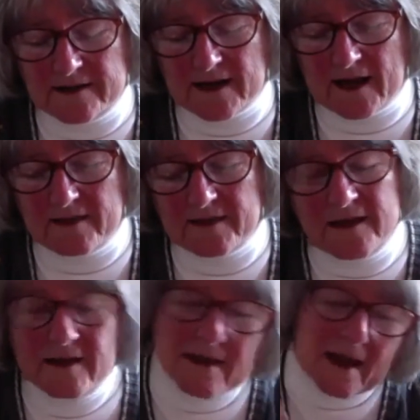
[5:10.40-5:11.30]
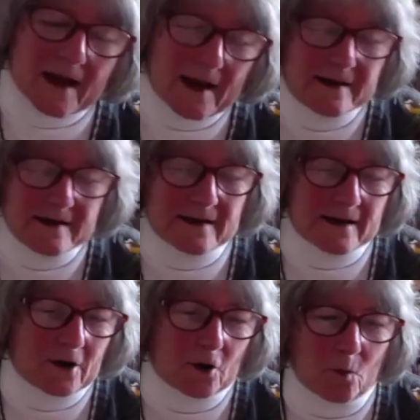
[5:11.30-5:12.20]
I think that heightened
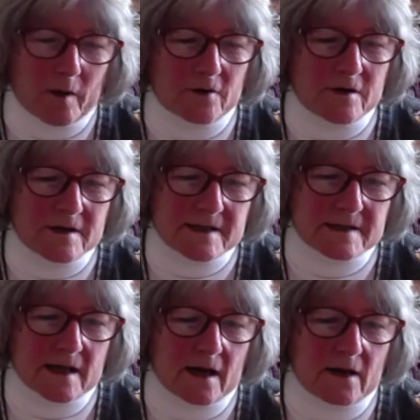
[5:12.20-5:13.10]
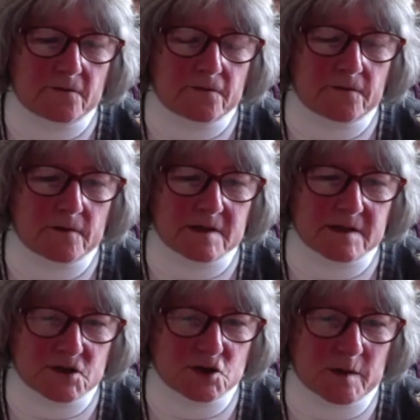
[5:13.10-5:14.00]
our awareness of the
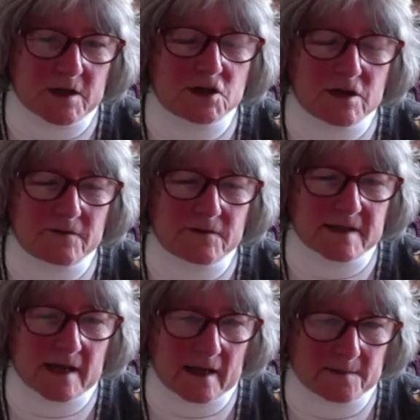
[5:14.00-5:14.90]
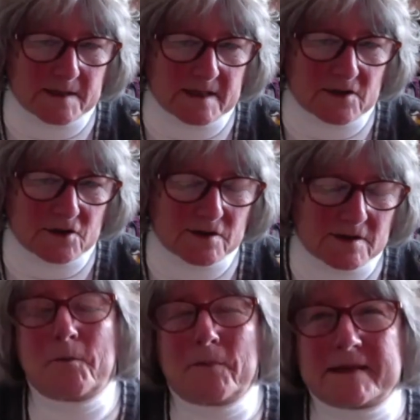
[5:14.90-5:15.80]
situation of asylum seekers.
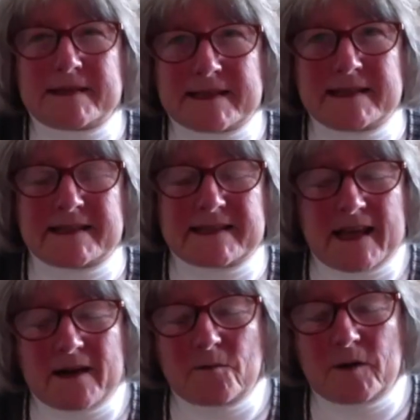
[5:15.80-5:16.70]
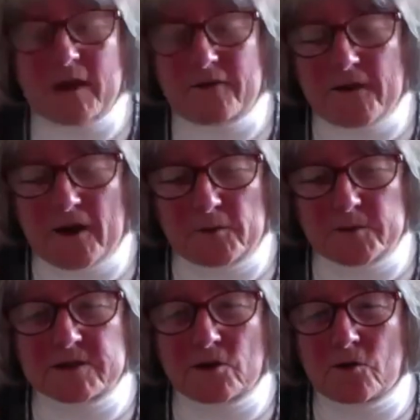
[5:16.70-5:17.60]
Since then, we have
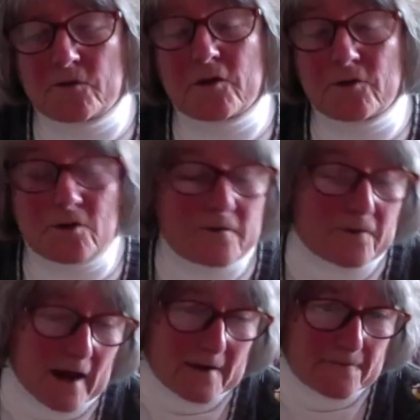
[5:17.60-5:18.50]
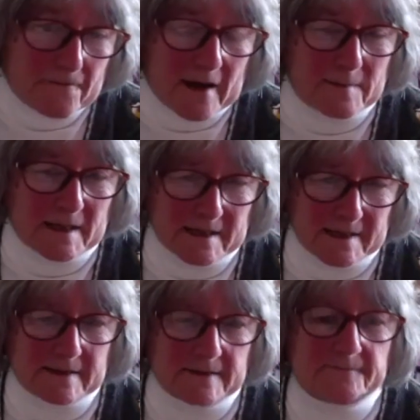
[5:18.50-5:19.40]
helped over 35
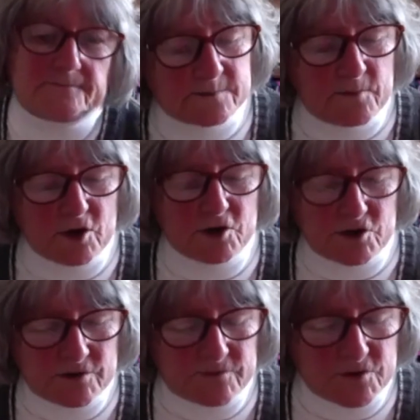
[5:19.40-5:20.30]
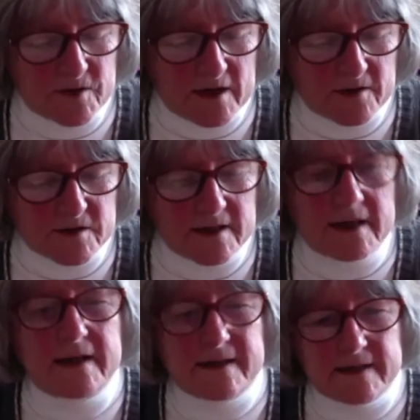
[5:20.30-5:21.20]
families. March of
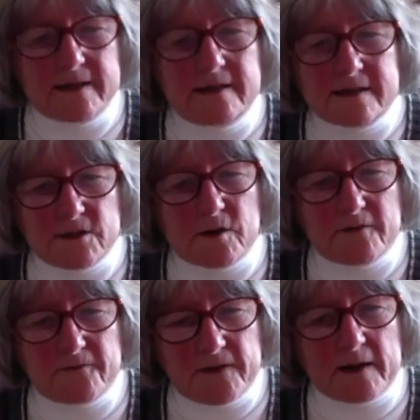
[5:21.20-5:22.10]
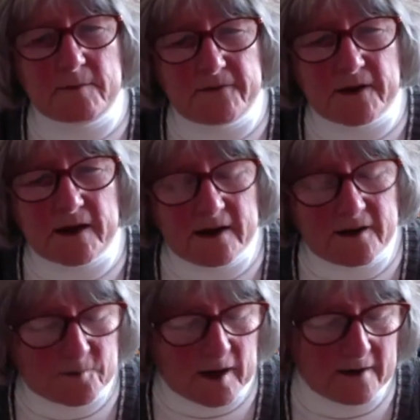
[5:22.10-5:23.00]
2018, the Syrian family finally
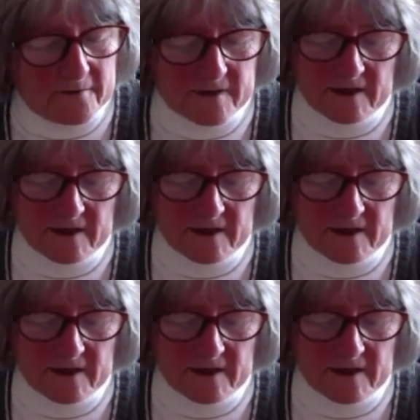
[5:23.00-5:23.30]
arrived.